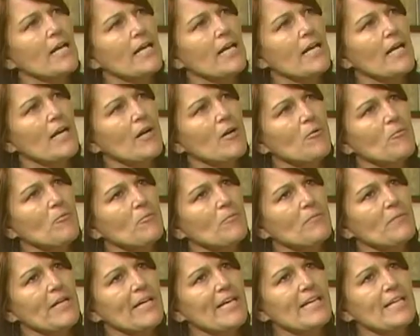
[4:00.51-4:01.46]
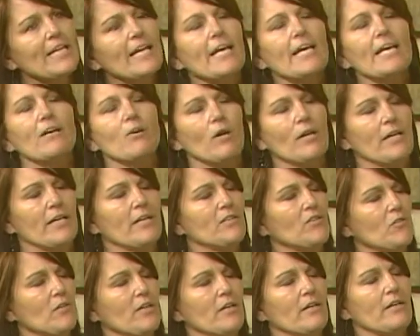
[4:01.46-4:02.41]
in older? It, it,
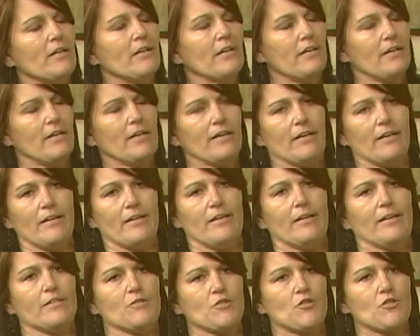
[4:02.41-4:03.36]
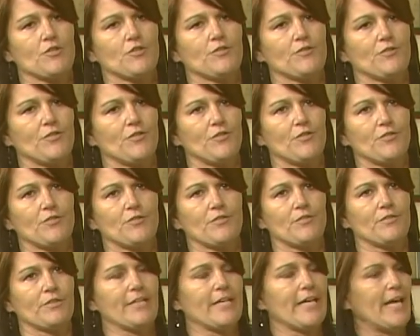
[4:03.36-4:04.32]
it it serves
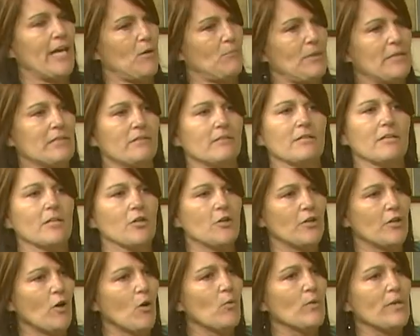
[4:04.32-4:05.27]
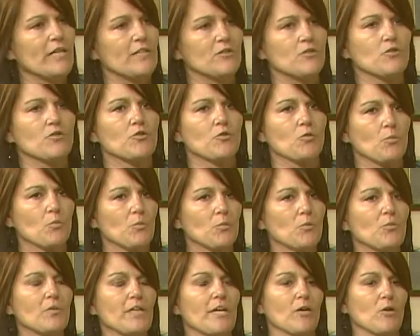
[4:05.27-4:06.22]
the gamut, you know, it's
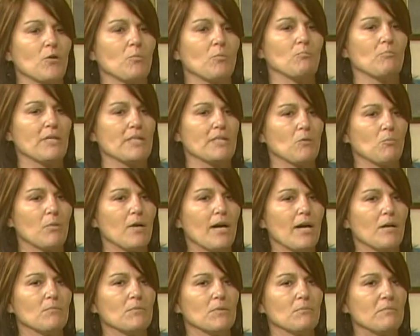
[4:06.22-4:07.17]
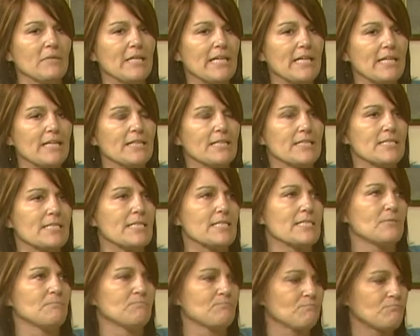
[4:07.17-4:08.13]
through there, but the problem is
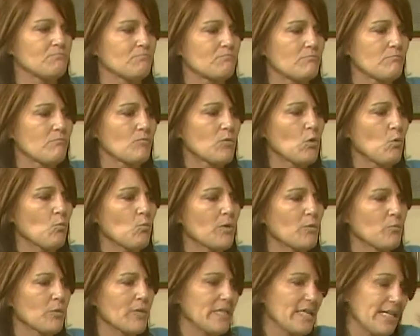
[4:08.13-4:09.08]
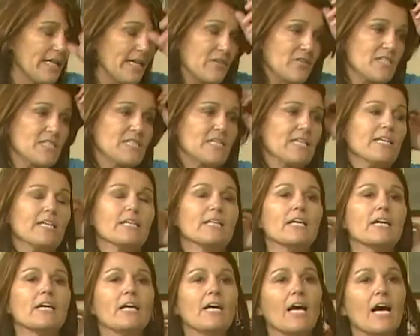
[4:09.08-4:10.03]
we really are
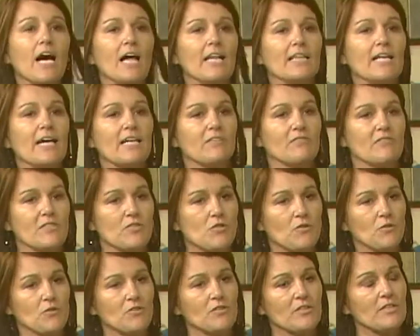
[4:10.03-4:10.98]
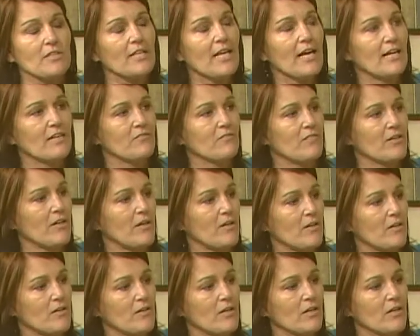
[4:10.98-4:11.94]
seeing a lot of issues and a lot of
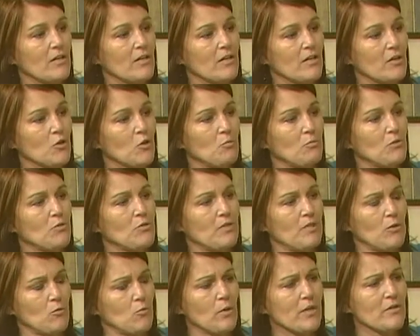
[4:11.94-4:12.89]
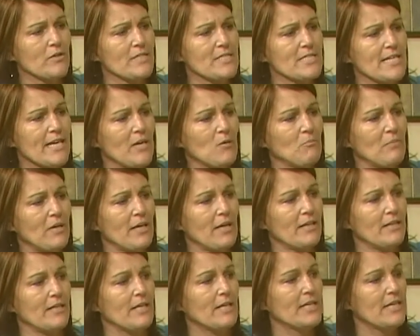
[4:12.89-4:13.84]
our community awareness
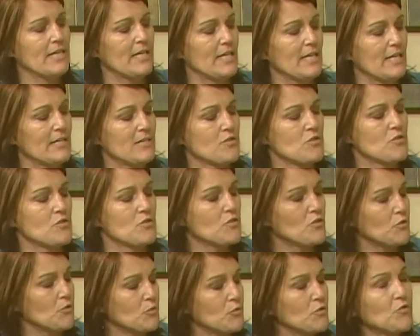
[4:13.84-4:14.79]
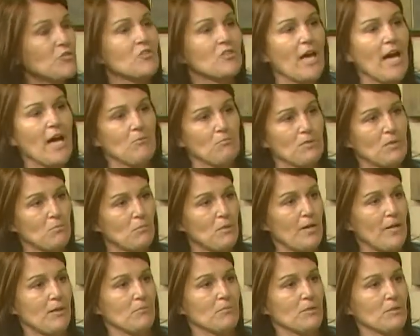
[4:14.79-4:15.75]
campaign is to stop the
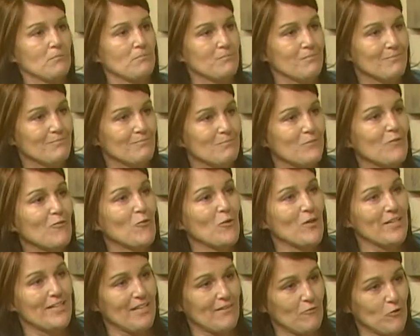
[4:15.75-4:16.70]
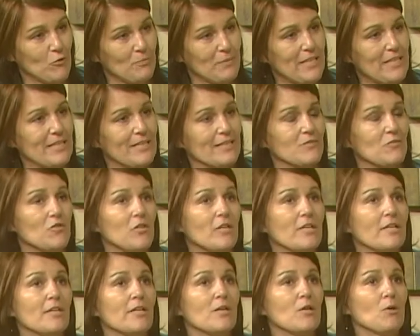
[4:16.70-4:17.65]
problem before it ever begins.
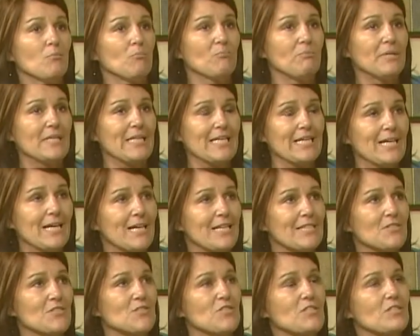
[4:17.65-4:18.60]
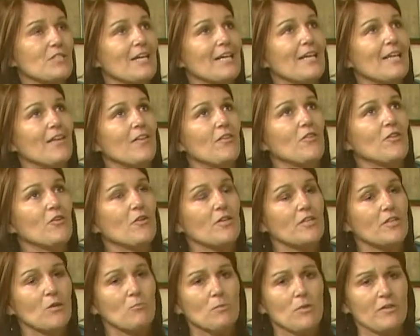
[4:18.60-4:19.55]
Mm-hmm. Because there are
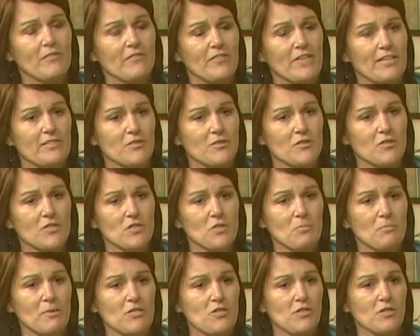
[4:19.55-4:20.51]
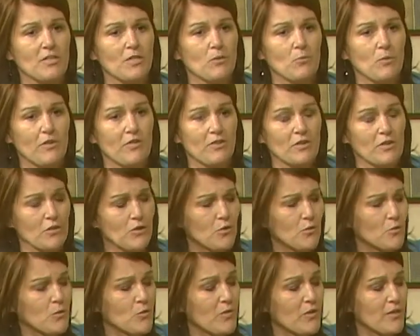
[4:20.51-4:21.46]
a number of factors, especially with the
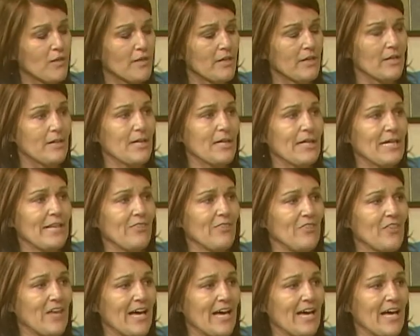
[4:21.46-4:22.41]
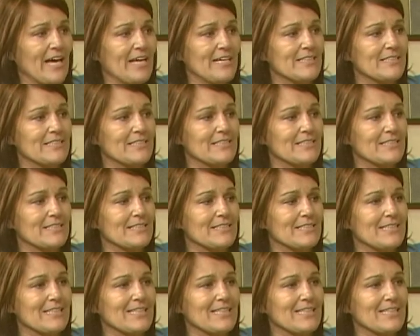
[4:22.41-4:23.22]
youth, that